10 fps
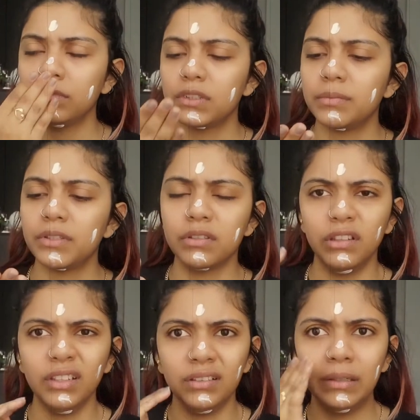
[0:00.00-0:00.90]
Sounds
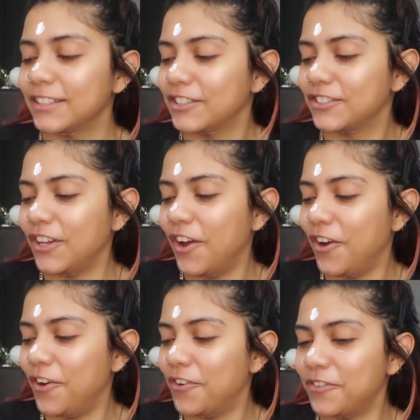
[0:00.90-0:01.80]
good.
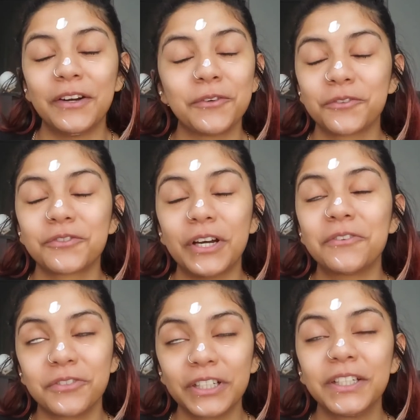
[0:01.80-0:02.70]
So I
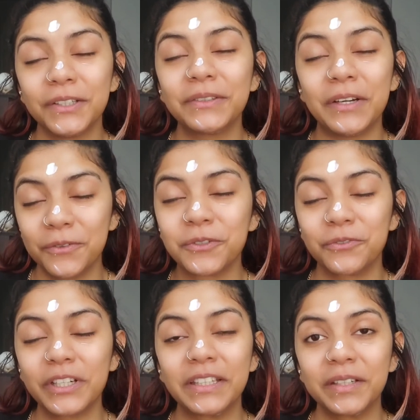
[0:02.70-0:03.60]
would
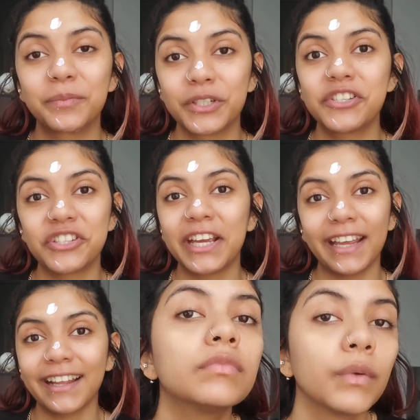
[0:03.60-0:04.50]
really
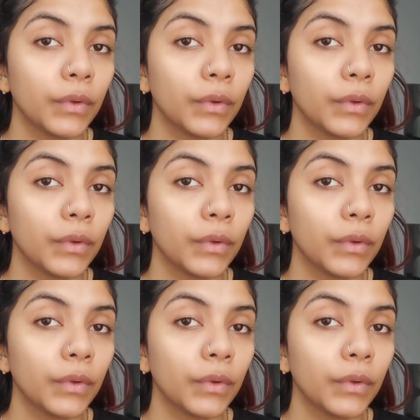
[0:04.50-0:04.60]
appreciate it.